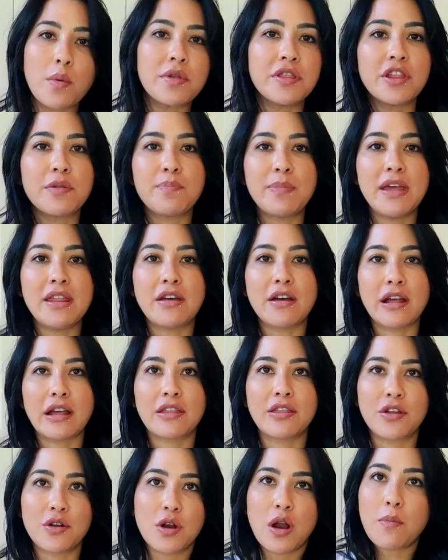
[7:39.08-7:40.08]
what would be
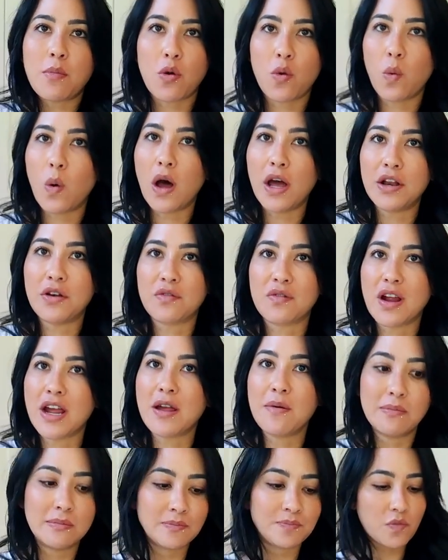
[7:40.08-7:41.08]
their number one, right?